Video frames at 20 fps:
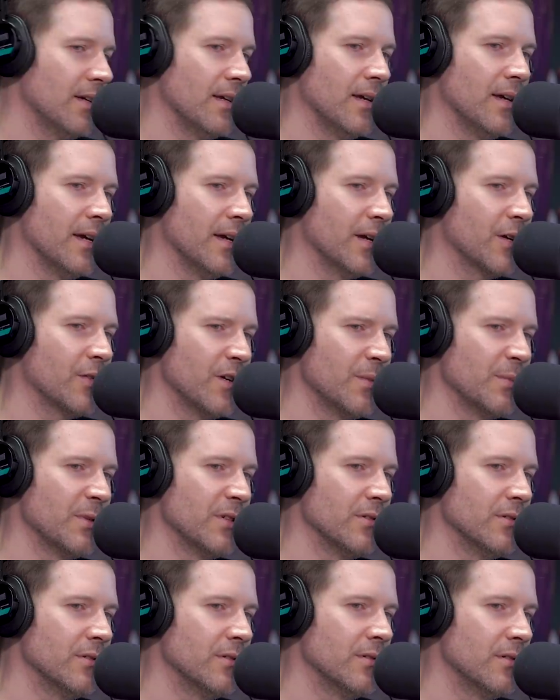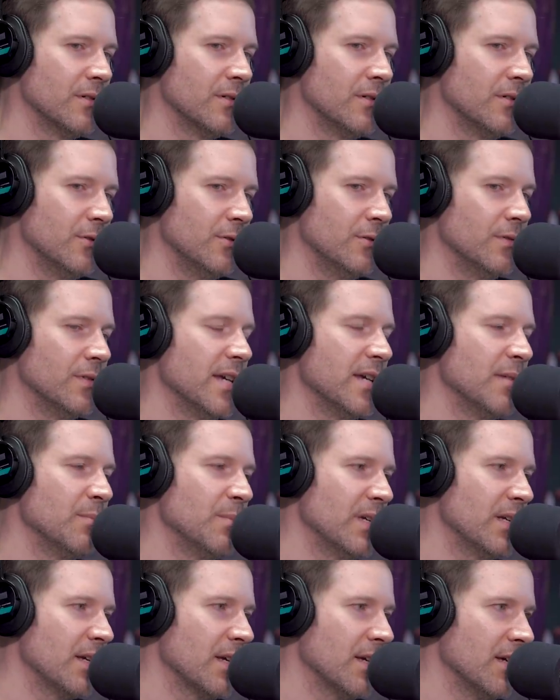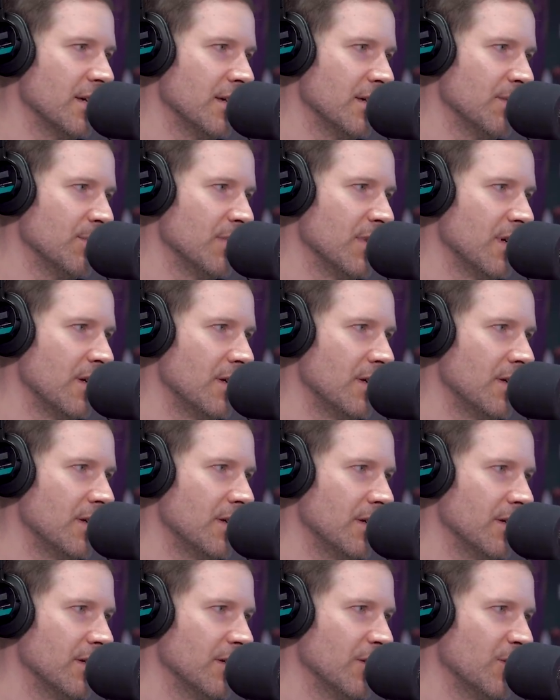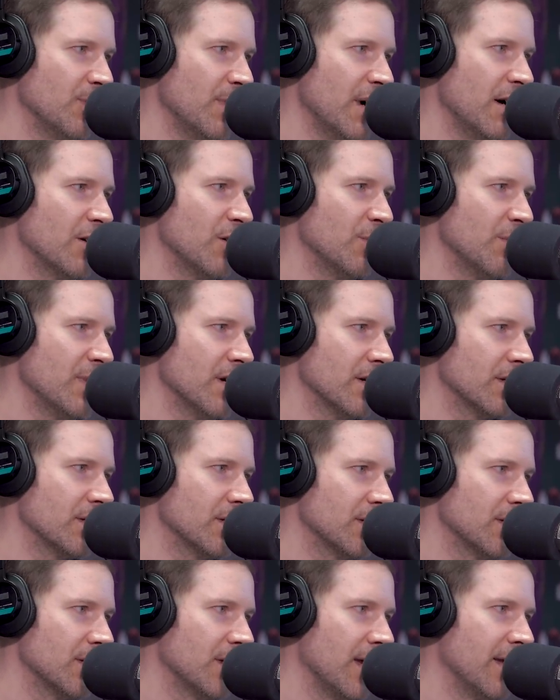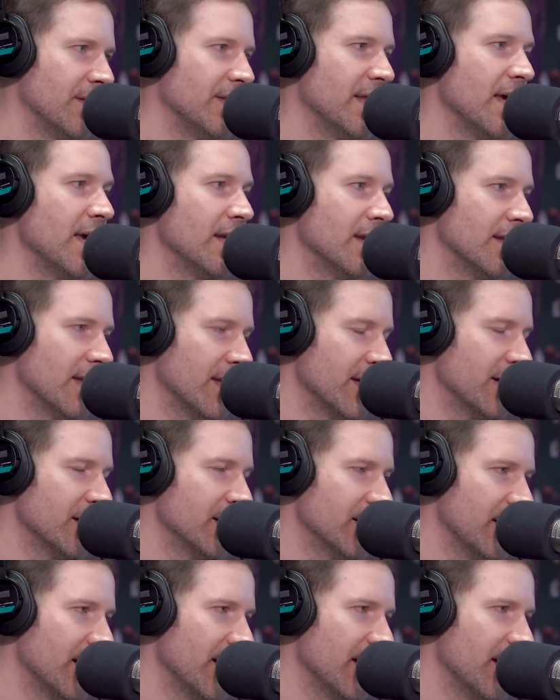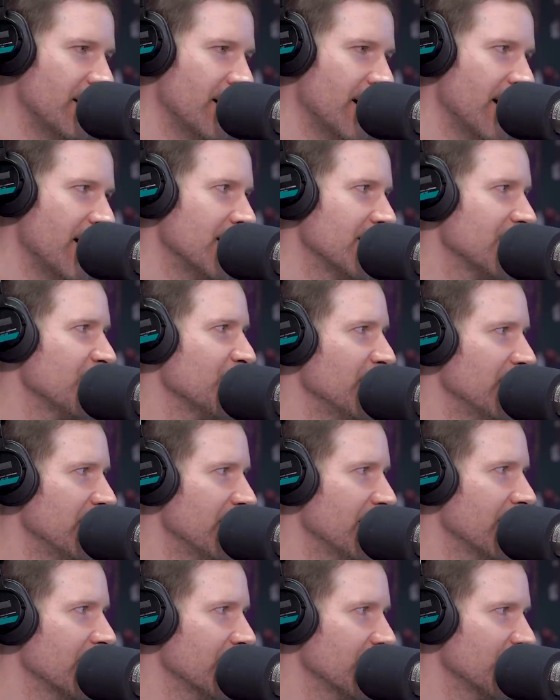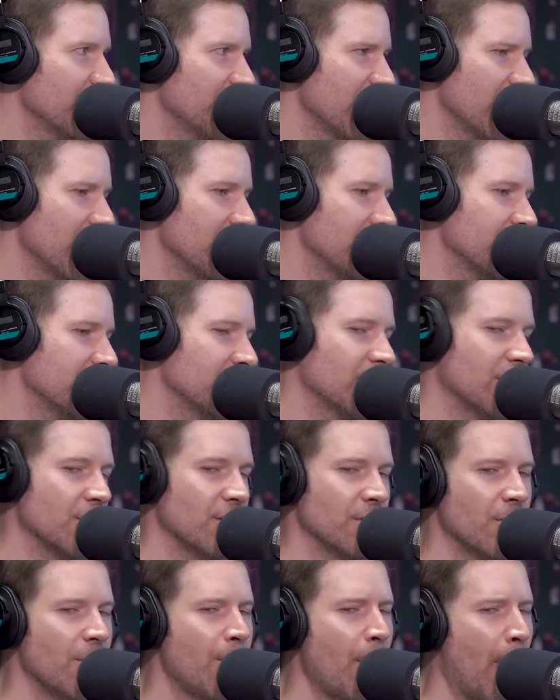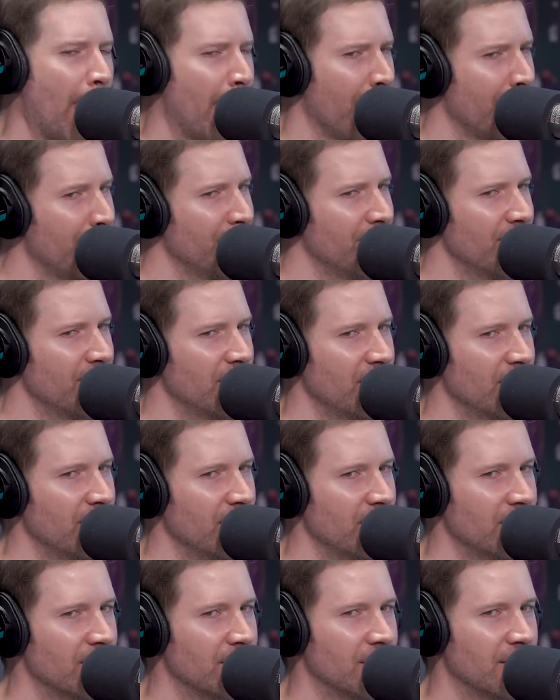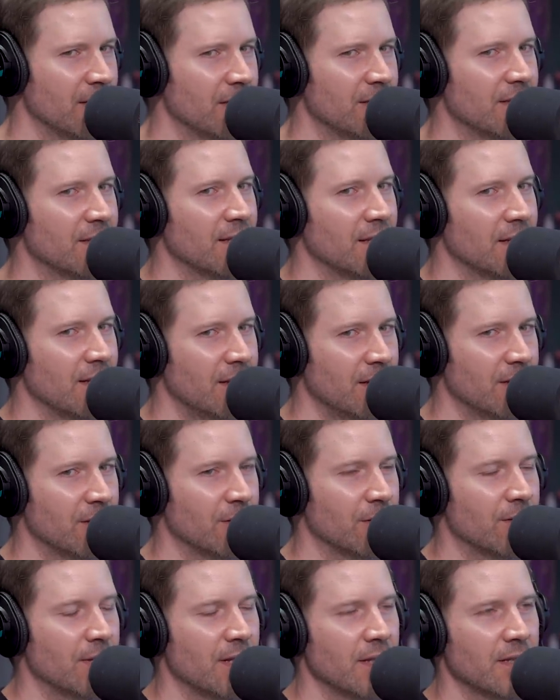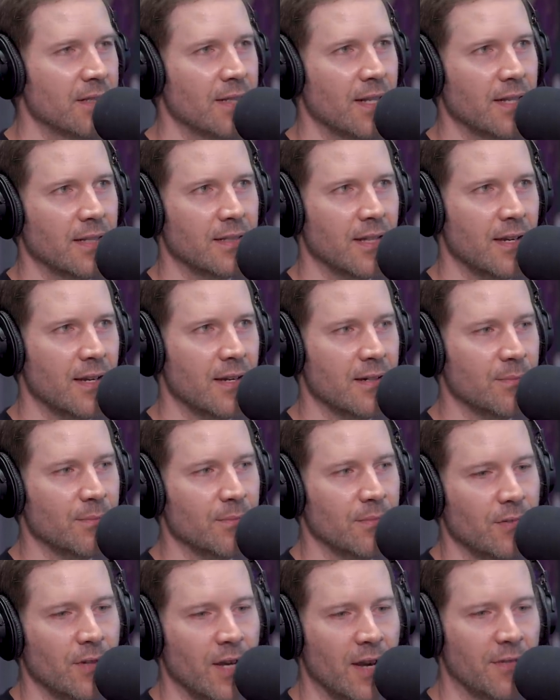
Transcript: and criminal who then became, you know, Malcolm X, and then later El Haj Malik El Shabazz. Mm-hmm. So this, you know, things take time. Yeah, you